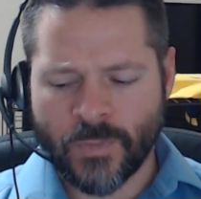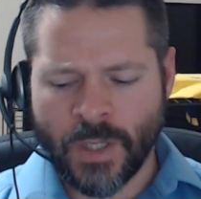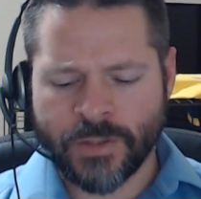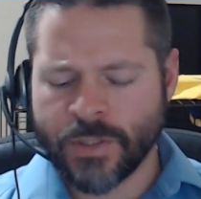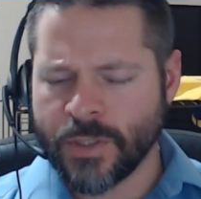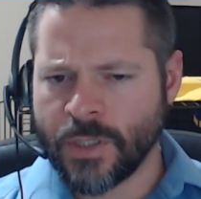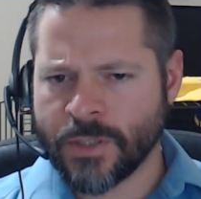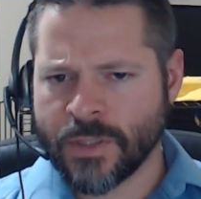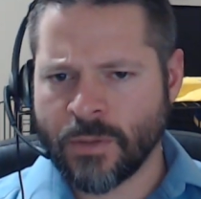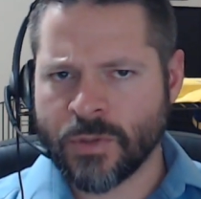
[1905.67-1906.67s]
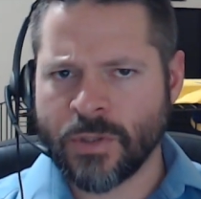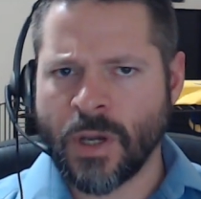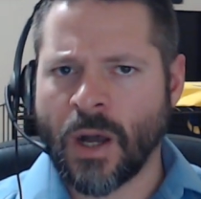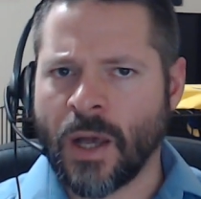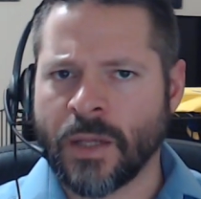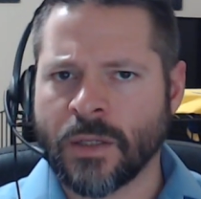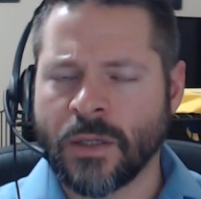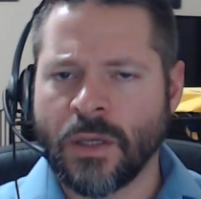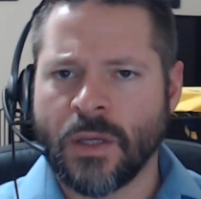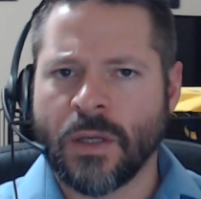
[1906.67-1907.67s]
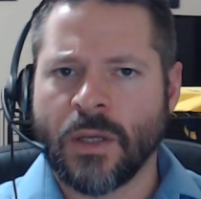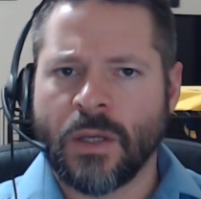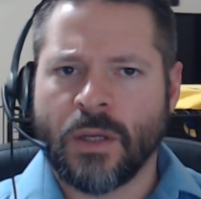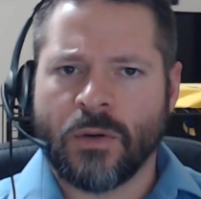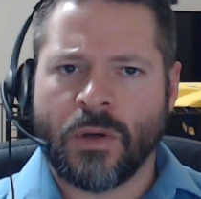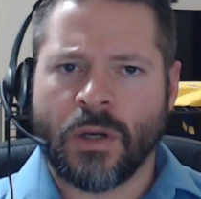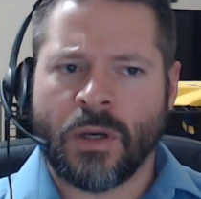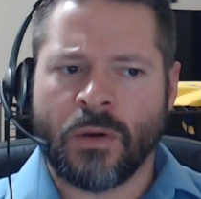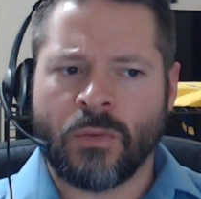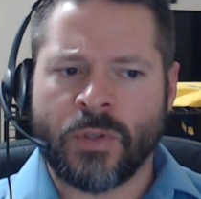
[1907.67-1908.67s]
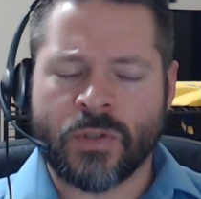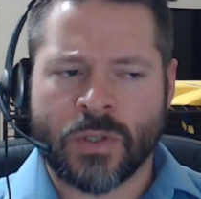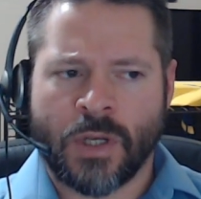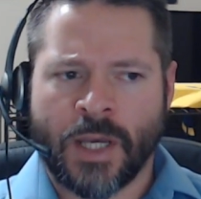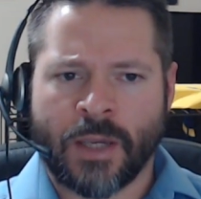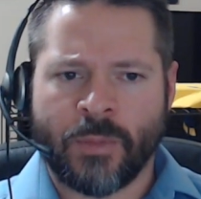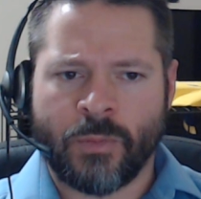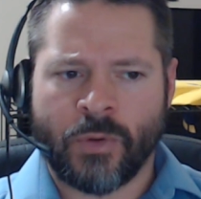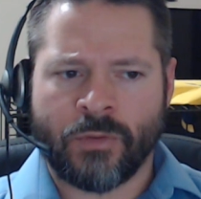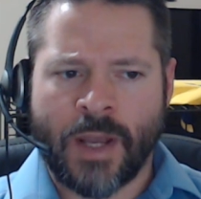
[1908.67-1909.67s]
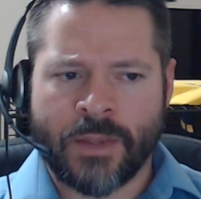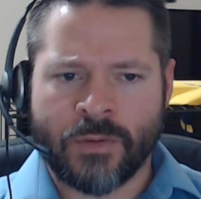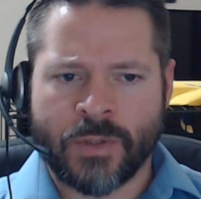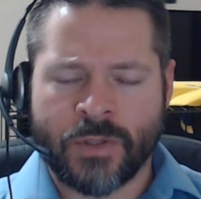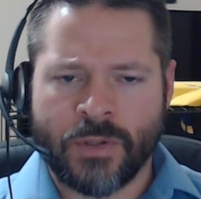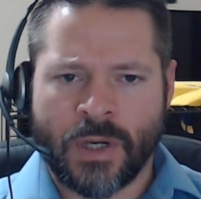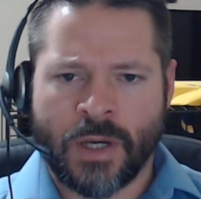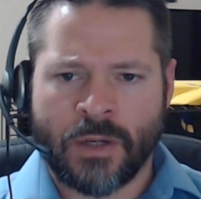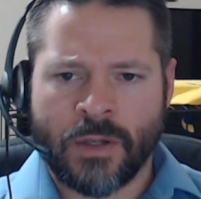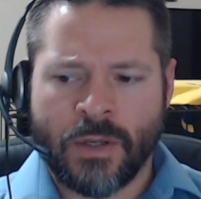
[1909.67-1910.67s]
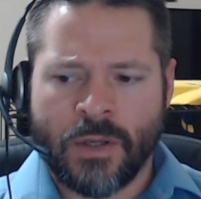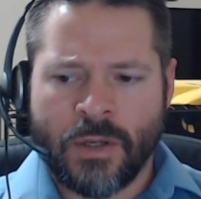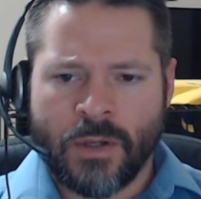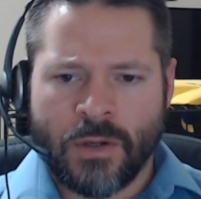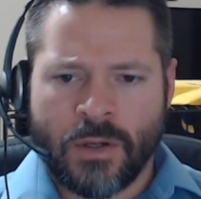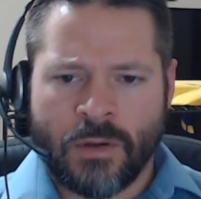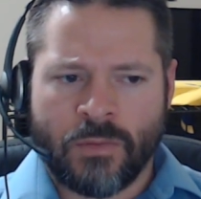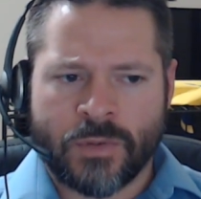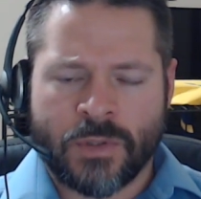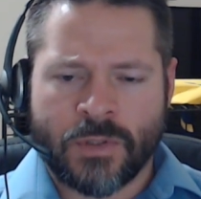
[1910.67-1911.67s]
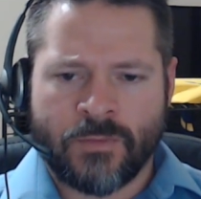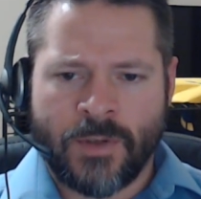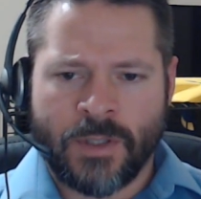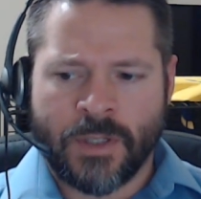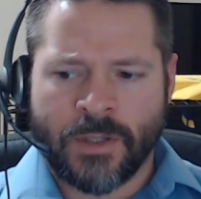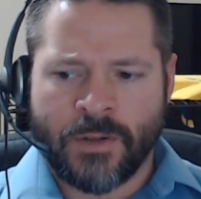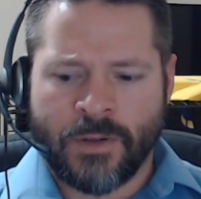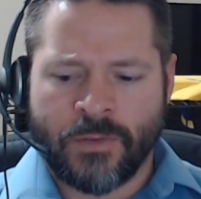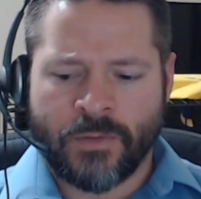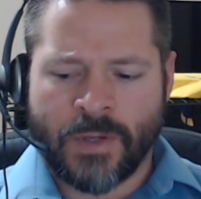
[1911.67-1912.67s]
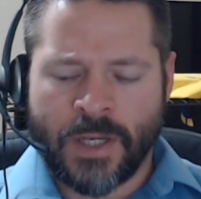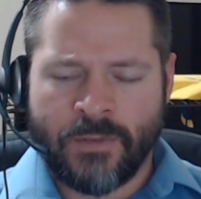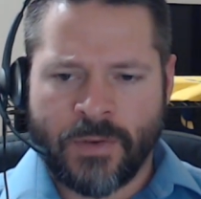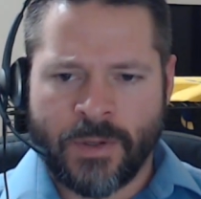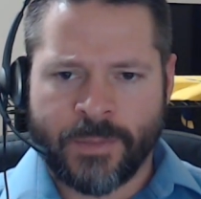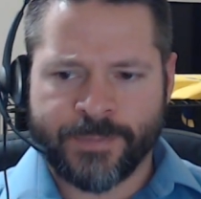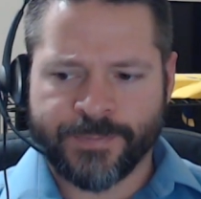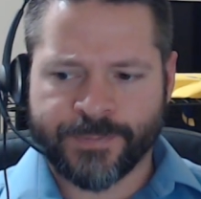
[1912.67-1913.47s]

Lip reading: And she said that's not what you got when you saw Eichmann, but rather what you got was this feeling of kind of